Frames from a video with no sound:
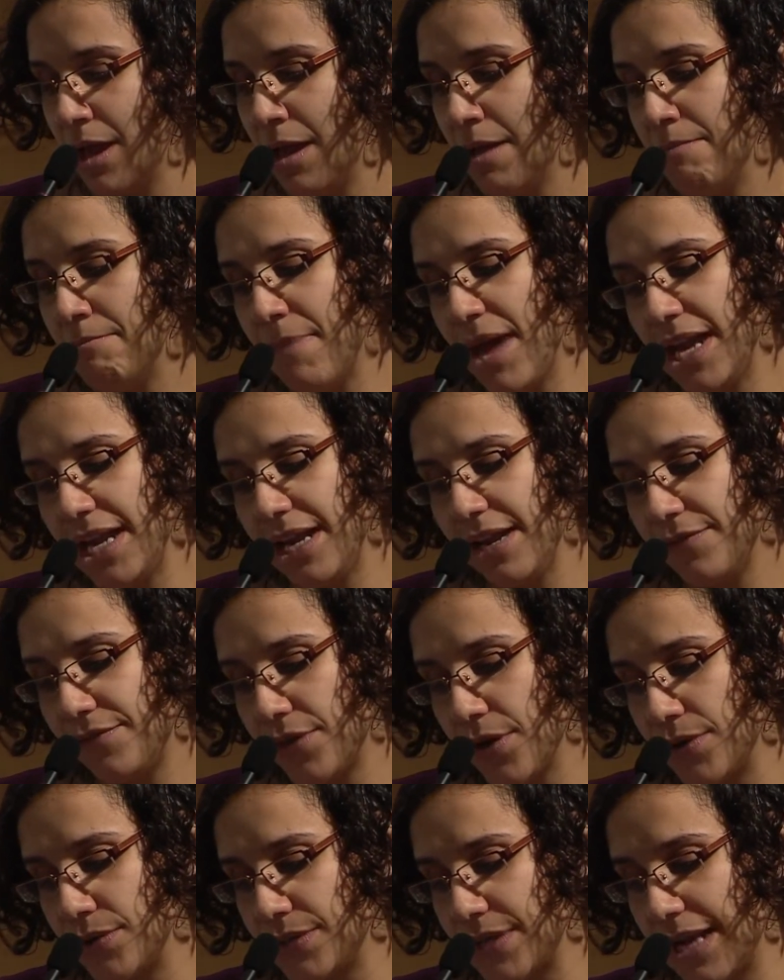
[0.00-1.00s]
Many of
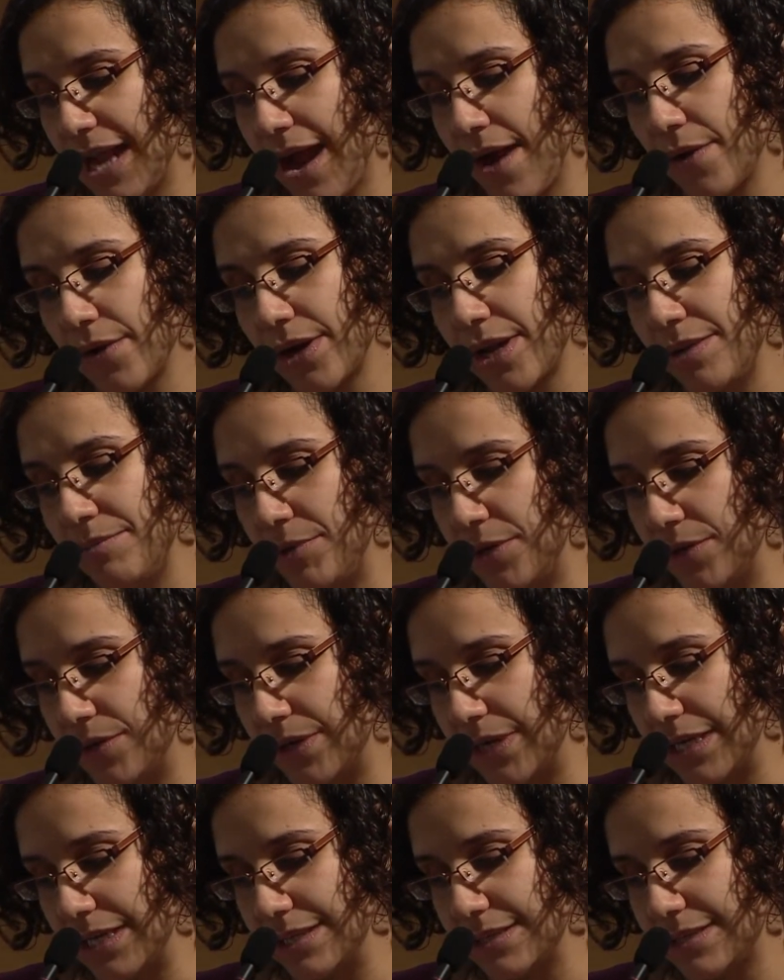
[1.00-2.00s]
those in our
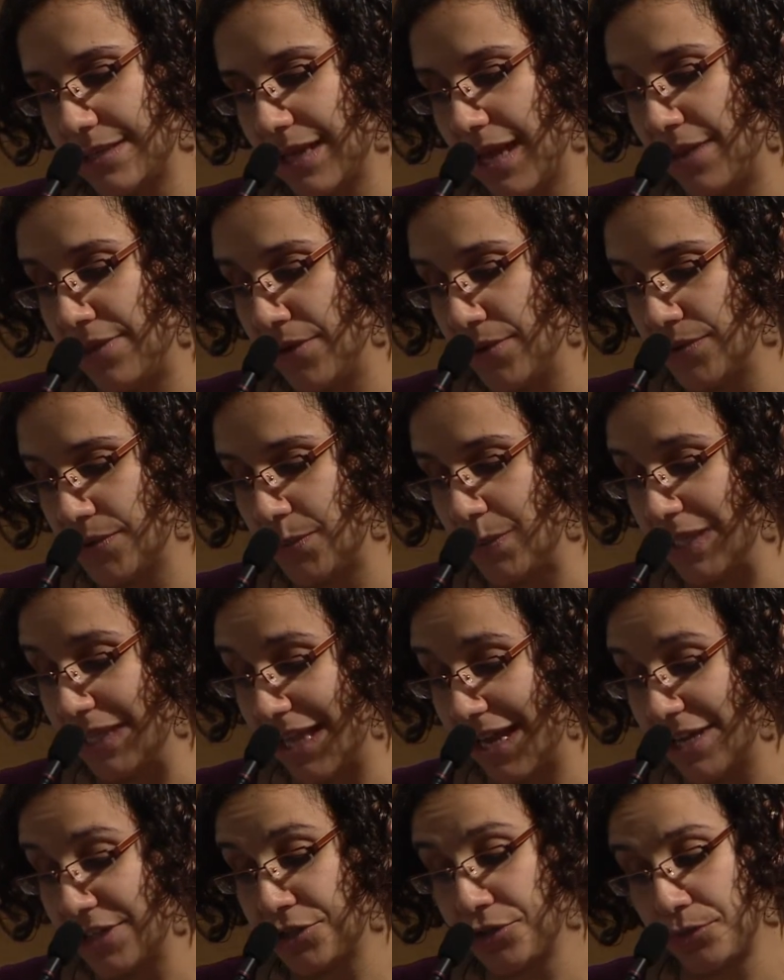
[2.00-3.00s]
communities and those we'd
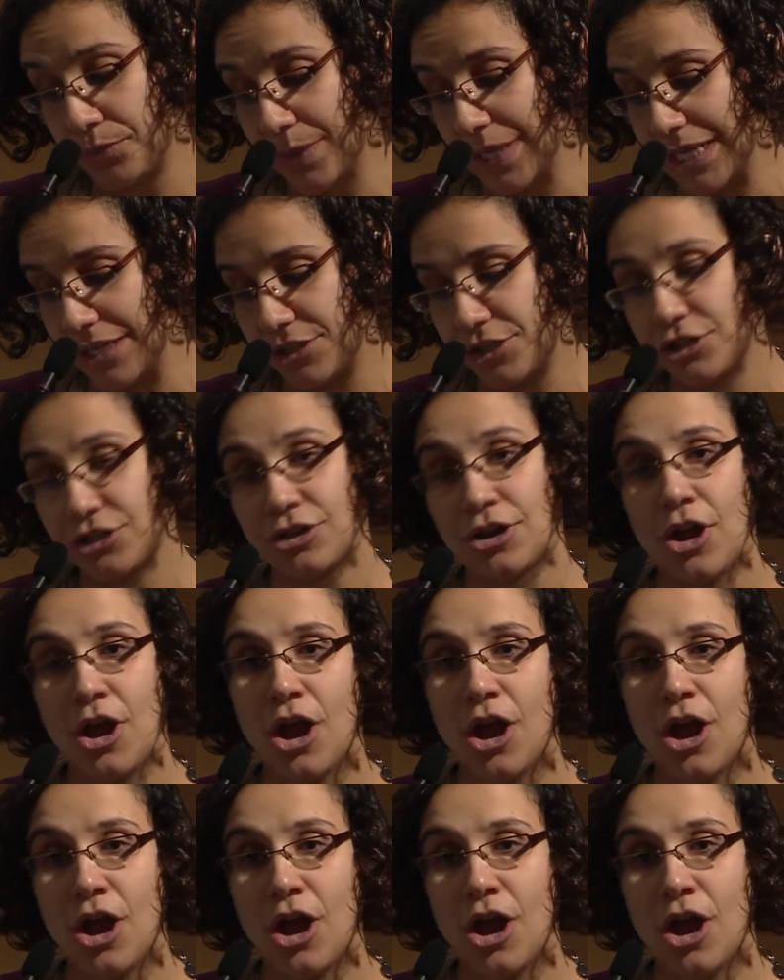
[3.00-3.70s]
like to reach